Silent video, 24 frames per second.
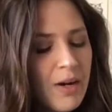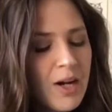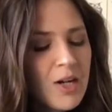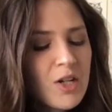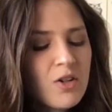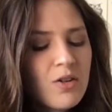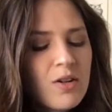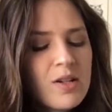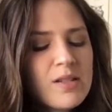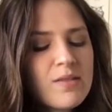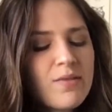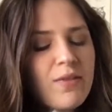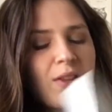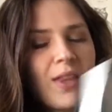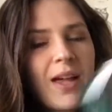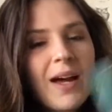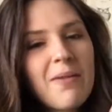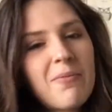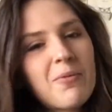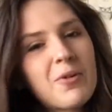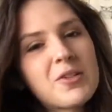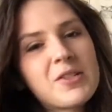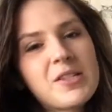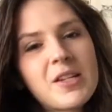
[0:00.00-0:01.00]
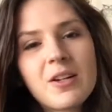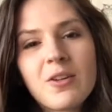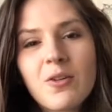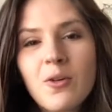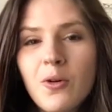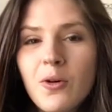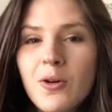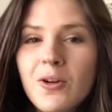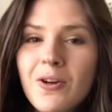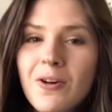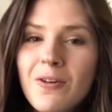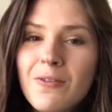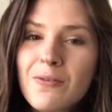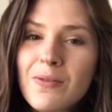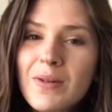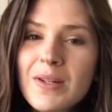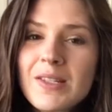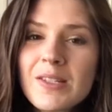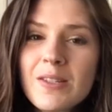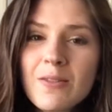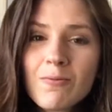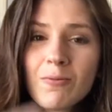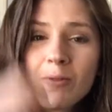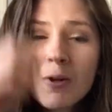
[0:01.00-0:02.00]
My choice for that was A Court of
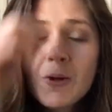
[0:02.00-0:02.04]
Wings and